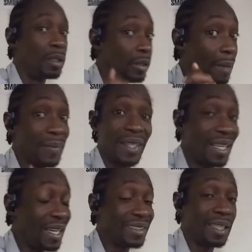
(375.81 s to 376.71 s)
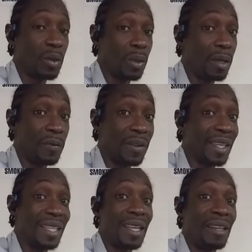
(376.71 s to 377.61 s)
Them can't take what you
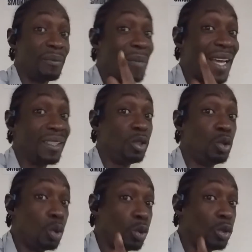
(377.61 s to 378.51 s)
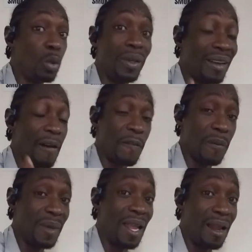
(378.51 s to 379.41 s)
forget, and by you doing that
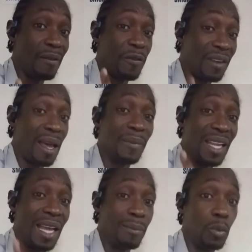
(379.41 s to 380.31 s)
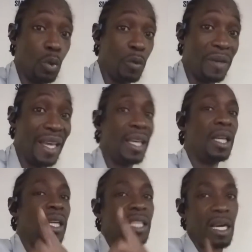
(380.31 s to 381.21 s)
phenomenal move there,
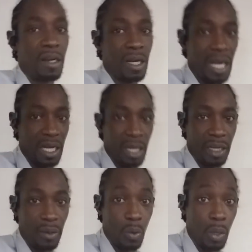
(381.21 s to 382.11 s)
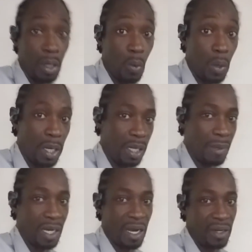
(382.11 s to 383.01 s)
you're going to conquer the whole world,
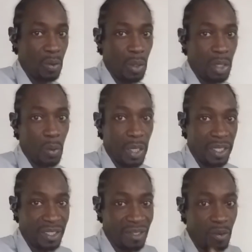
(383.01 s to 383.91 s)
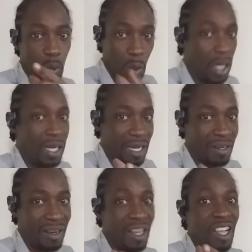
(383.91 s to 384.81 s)
because the whole world are
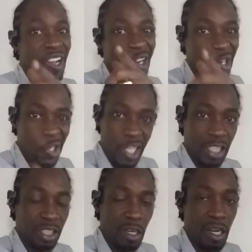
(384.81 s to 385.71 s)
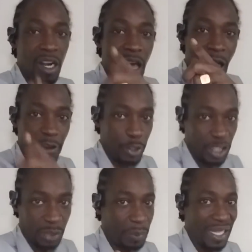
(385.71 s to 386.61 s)
going to rate you and
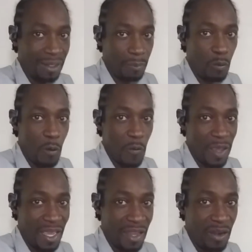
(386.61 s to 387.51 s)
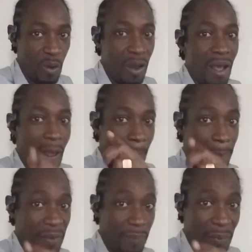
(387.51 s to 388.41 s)
respect the move you do, and
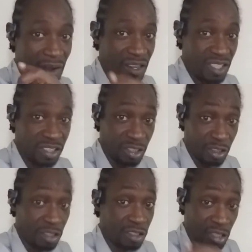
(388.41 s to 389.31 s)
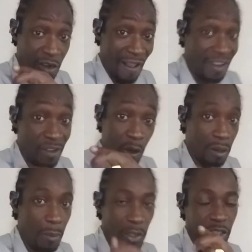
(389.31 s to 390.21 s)
people are going to cry not
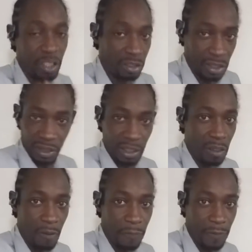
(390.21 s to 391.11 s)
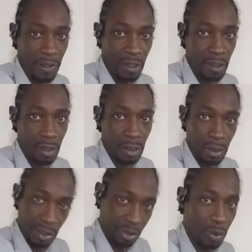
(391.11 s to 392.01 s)
about crazy love for you.
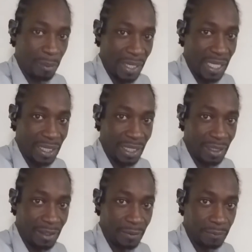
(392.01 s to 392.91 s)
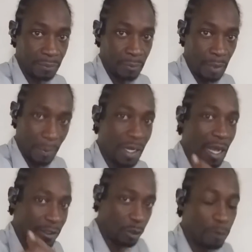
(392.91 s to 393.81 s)
You see what I deal with?
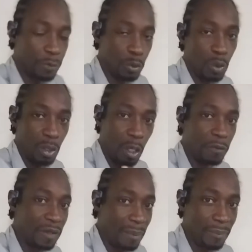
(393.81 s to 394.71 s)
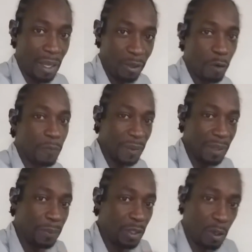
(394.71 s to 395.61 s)
Because enough youth love them, enough
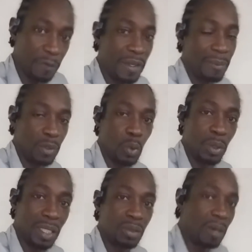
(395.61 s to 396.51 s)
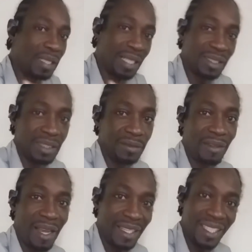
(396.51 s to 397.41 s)
people love them youth that are not
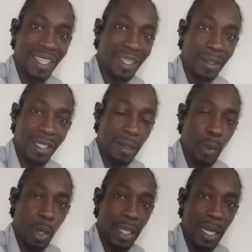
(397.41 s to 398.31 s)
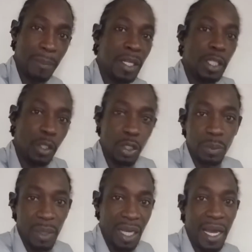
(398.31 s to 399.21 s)
even hear about them.
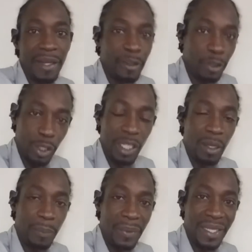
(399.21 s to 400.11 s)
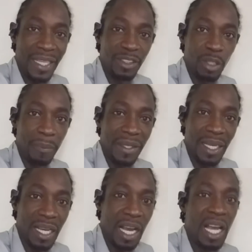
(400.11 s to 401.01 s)
Just because the radio play at
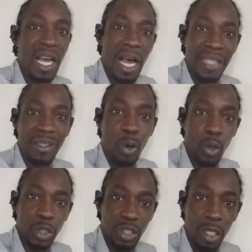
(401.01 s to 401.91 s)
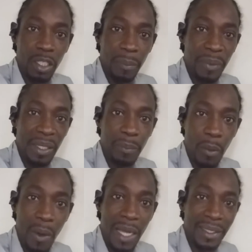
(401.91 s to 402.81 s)
Jamaica and how certain
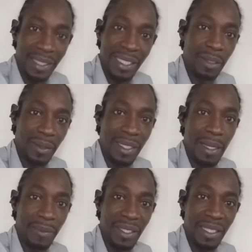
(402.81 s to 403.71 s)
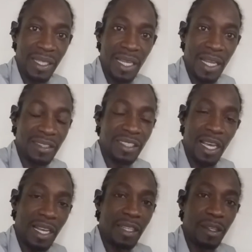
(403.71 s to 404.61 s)
people want to deal with them in a dance
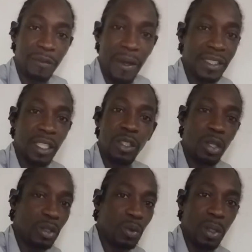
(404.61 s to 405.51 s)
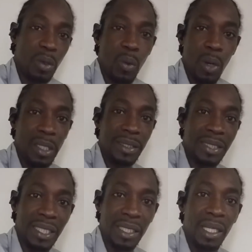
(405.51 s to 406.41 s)
hall and the fight. You don't know the whole
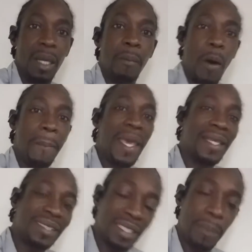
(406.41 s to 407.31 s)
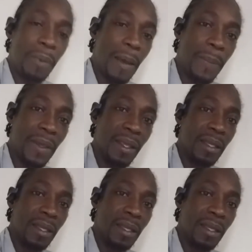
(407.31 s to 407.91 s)
thing. But me I say, papi,